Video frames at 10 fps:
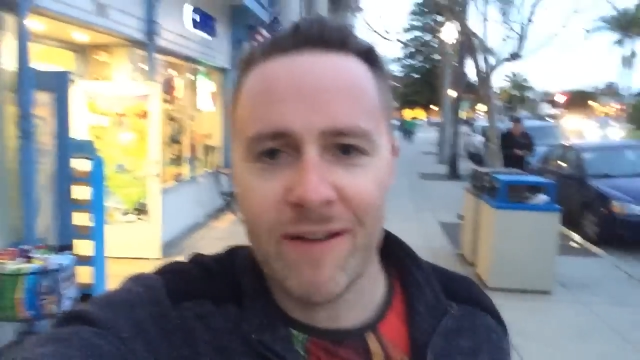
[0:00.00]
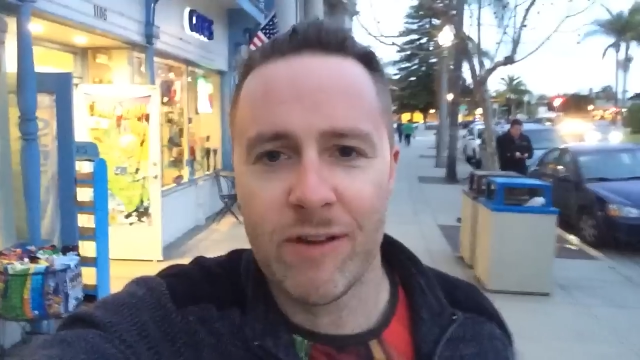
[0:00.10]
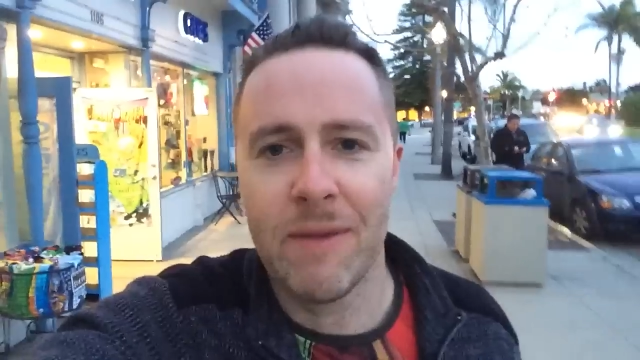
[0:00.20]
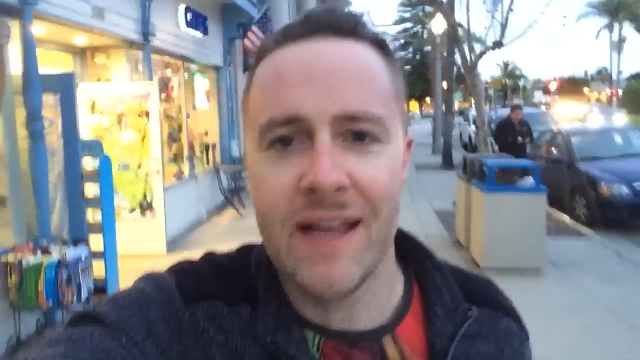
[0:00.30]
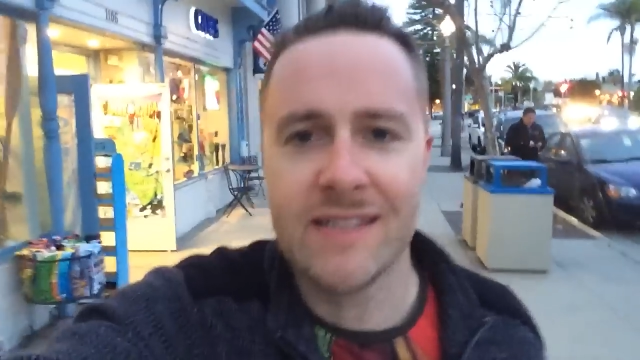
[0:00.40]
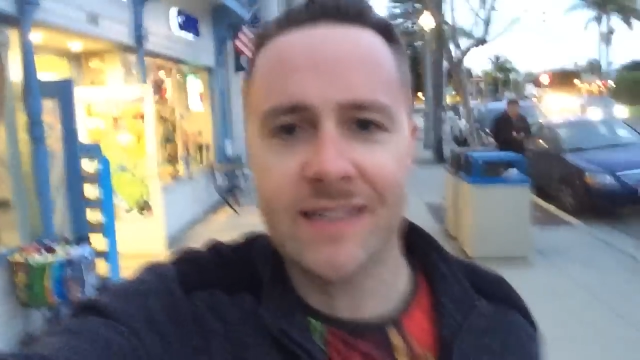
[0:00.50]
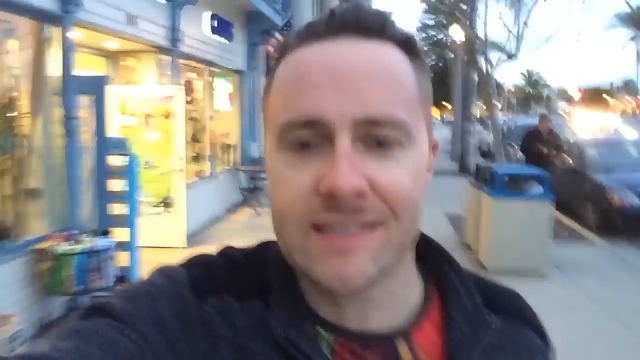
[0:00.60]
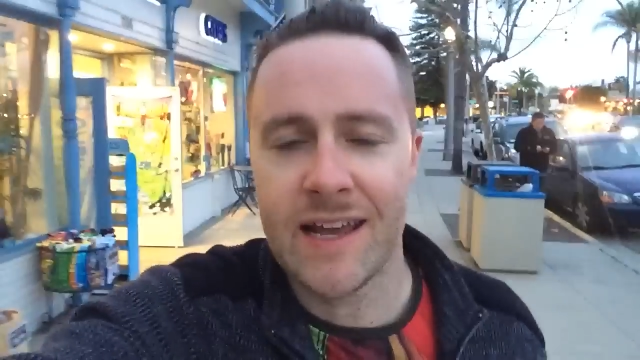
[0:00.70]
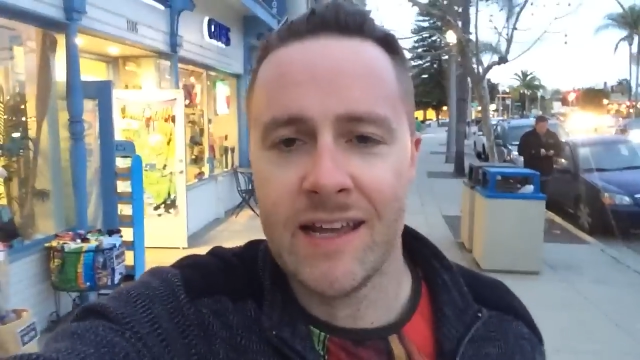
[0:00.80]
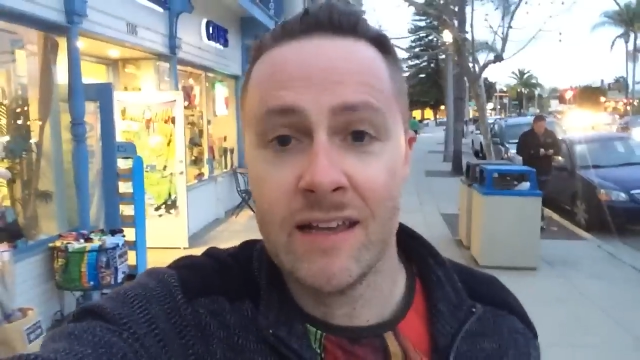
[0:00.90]
Have an amazing
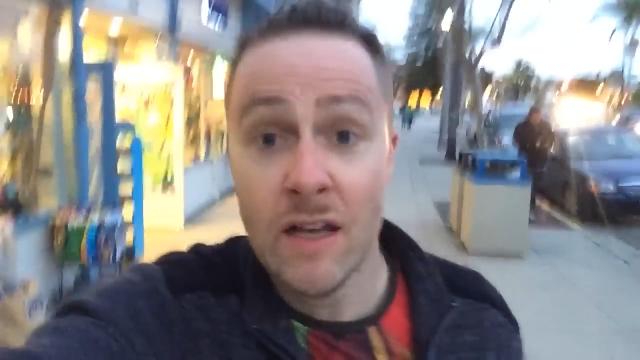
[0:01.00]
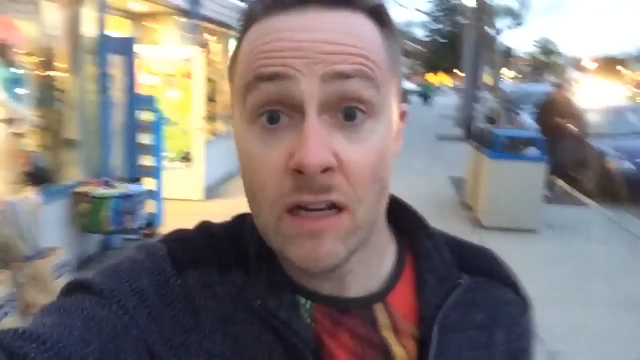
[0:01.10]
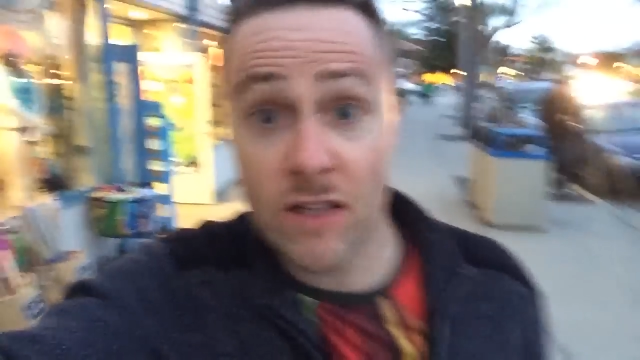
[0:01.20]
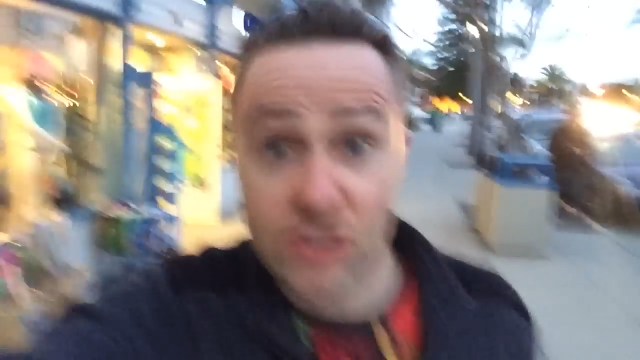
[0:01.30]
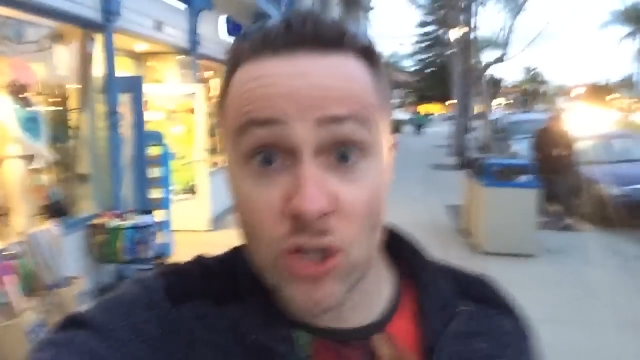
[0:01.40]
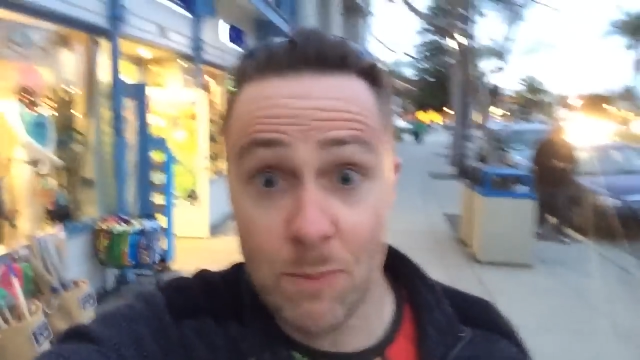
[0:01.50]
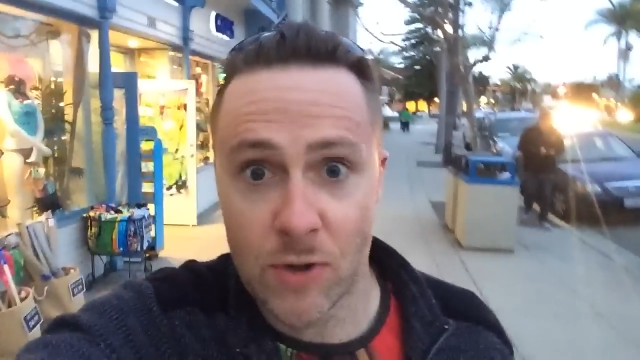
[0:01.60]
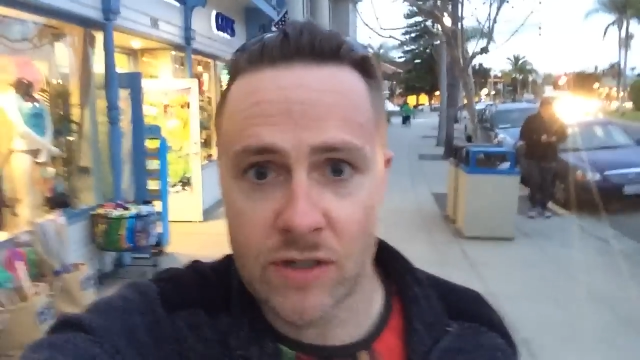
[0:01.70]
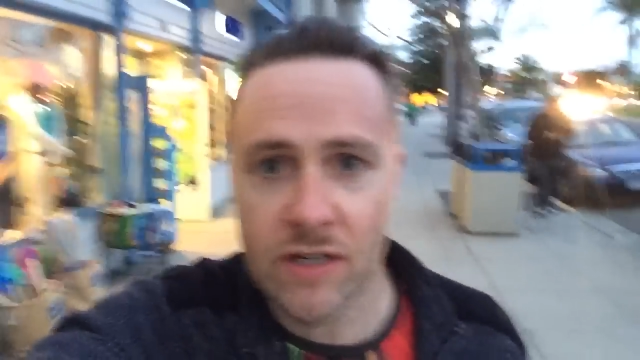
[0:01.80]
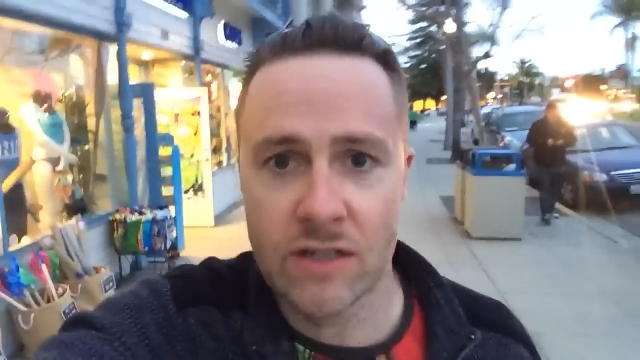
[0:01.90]
day. Got
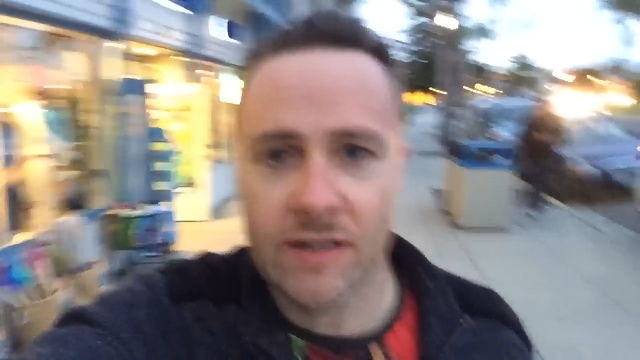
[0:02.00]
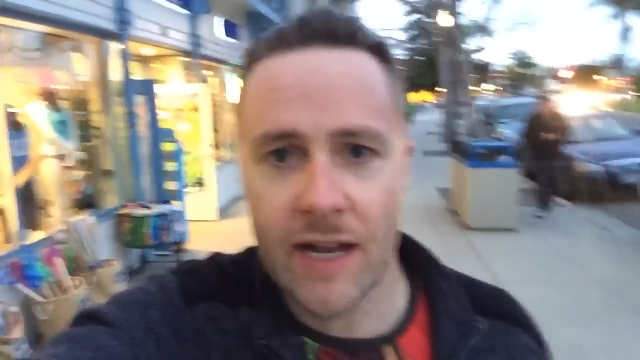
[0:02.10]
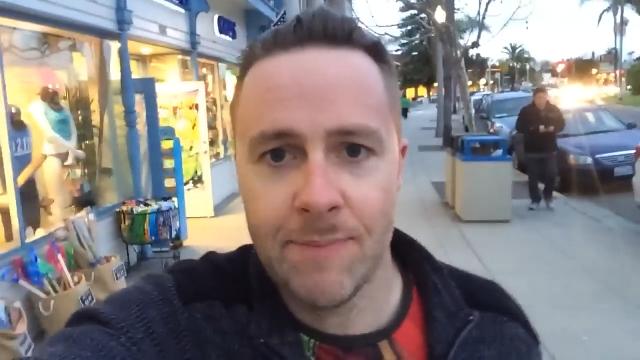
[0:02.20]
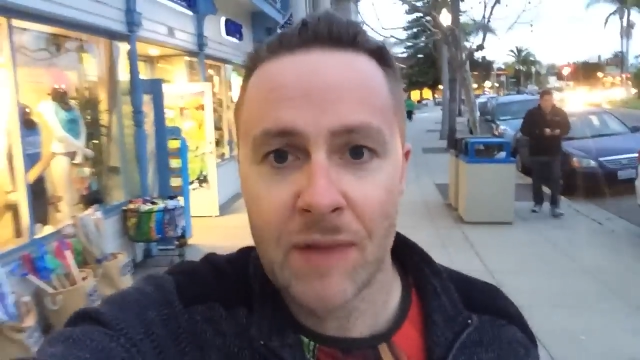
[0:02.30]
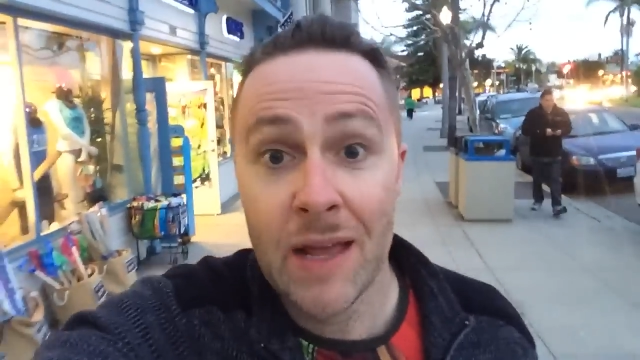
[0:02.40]
sunburnt here today.